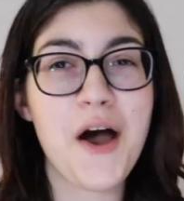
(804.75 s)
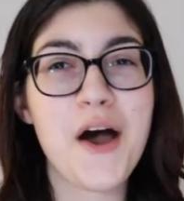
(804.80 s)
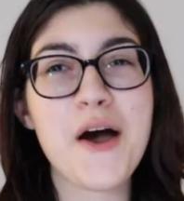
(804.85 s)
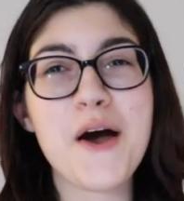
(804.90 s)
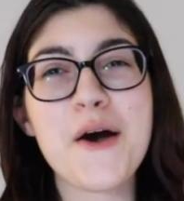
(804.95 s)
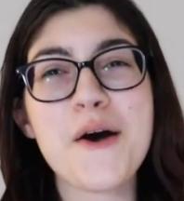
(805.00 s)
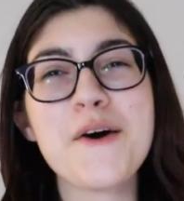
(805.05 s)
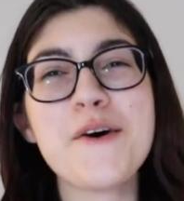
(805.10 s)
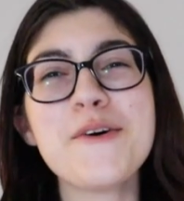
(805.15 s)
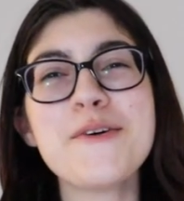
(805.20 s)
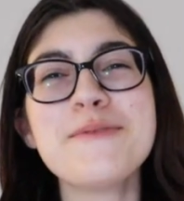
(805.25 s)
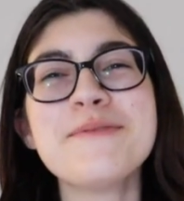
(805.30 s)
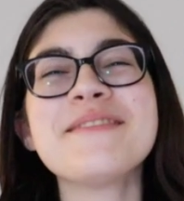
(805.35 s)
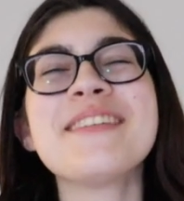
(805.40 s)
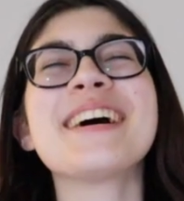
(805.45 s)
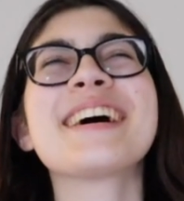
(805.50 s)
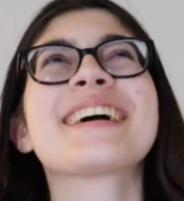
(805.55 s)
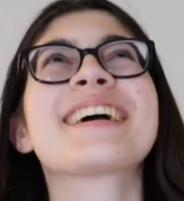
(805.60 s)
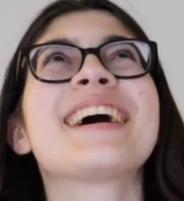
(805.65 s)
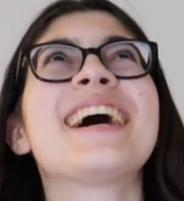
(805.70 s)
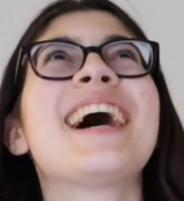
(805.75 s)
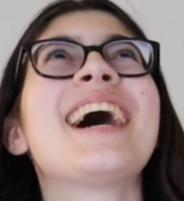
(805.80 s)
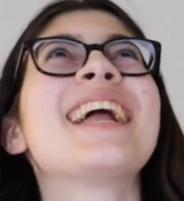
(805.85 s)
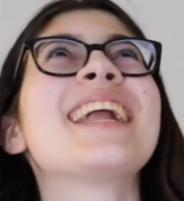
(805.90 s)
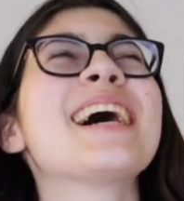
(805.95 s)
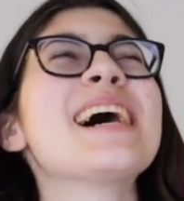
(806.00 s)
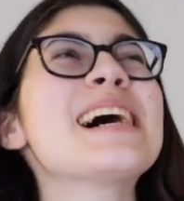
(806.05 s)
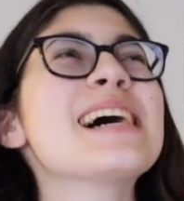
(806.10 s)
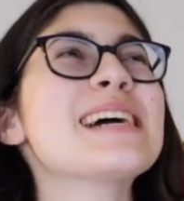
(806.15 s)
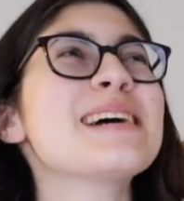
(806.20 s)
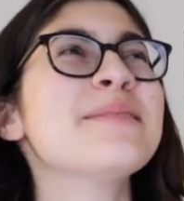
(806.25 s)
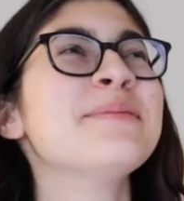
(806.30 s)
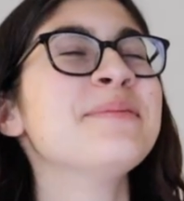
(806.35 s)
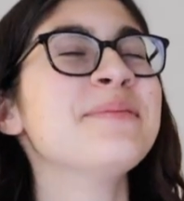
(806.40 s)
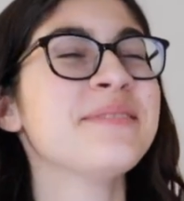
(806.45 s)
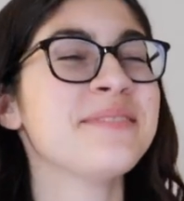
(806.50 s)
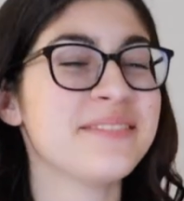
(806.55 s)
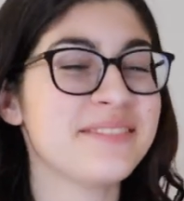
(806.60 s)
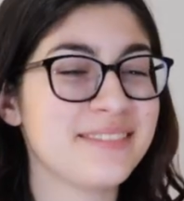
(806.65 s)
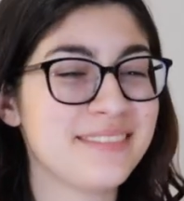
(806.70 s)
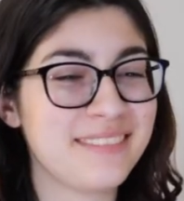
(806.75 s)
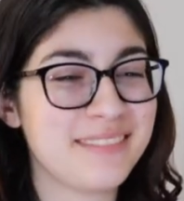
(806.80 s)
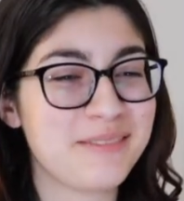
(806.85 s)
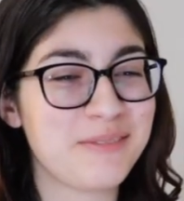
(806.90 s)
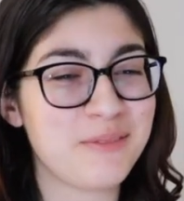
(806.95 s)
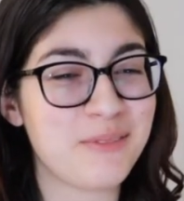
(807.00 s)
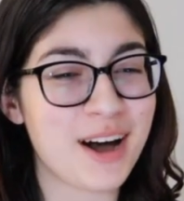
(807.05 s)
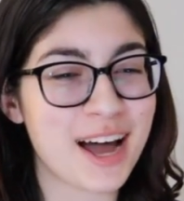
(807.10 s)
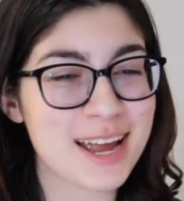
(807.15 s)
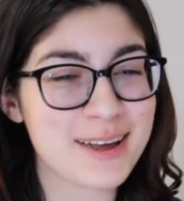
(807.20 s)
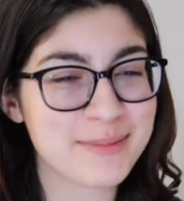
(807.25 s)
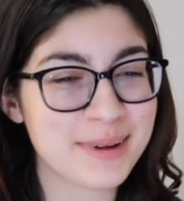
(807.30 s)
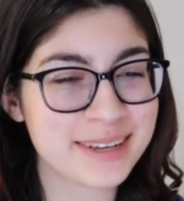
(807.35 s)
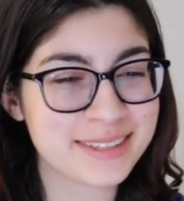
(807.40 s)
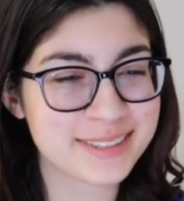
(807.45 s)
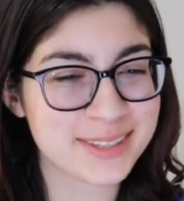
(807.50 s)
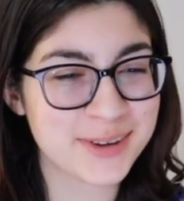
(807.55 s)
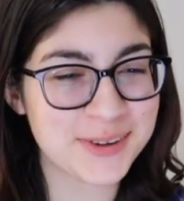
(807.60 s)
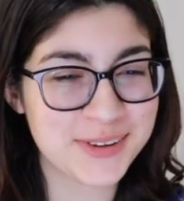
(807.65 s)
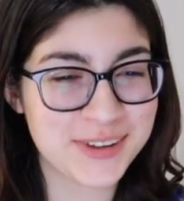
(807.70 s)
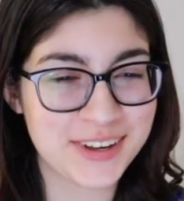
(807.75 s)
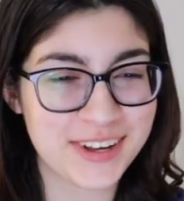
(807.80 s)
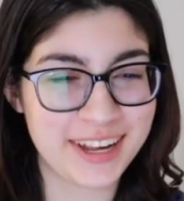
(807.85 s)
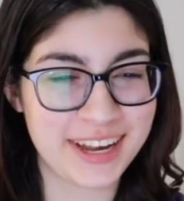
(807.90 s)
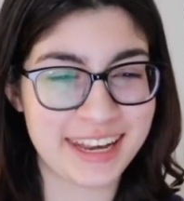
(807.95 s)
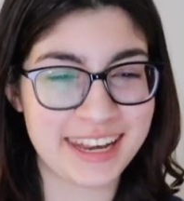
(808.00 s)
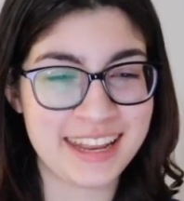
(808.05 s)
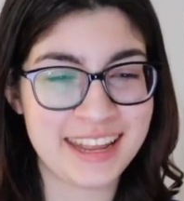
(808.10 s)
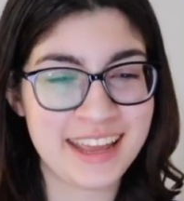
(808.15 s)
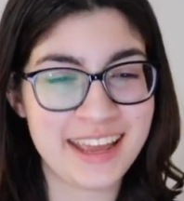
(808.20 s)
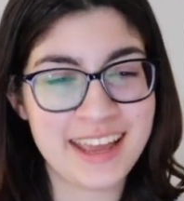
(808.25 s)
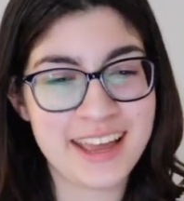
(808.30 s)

Oh my god, I am why am I so good?